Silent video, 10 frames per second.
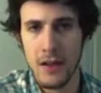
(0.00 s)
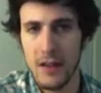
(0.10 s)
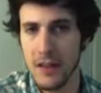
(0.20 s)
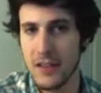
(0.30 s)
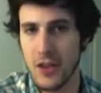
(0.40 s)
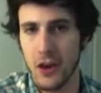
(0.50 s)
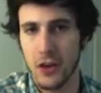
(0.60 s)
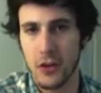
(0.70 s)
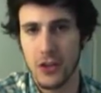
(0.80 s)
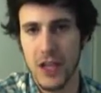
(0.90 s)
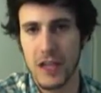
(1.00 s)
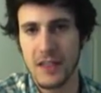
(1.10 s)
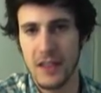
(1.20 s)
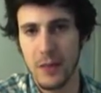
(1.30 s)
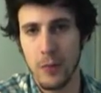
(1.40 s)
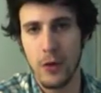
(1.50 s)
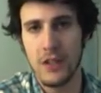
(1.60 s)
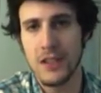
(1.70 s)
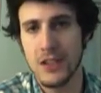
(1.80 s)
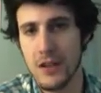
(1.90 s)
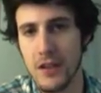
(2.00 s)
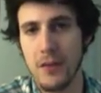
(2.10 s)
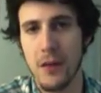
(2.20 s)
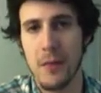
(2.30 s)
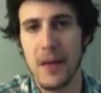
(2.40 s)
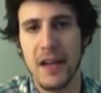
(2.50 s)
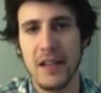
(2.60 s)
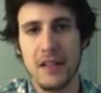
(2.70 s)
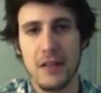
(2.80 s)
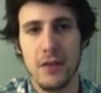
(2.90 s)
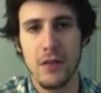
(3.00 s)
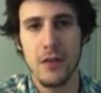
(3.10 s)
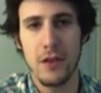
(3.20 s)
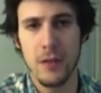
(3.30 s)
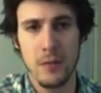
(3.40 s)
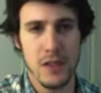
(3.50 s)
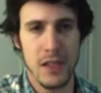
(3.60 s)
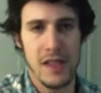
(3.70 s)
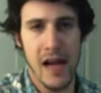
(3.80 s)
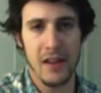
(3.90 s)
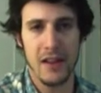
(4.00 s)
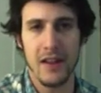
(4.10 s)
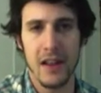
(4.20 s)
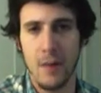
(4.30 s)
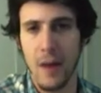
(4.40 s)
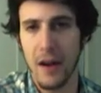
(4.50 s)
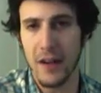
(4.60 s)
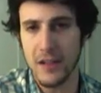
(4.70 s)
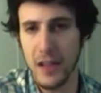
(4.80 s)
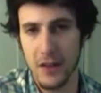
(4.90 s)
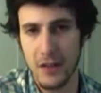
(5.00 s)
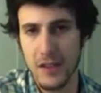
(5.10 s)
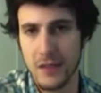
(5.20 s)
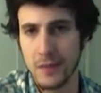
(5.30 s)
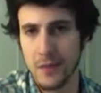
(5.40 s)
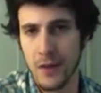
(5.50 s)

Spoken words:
In this article, John Seeley pointed to the different meanings of the film's Italian and American titles.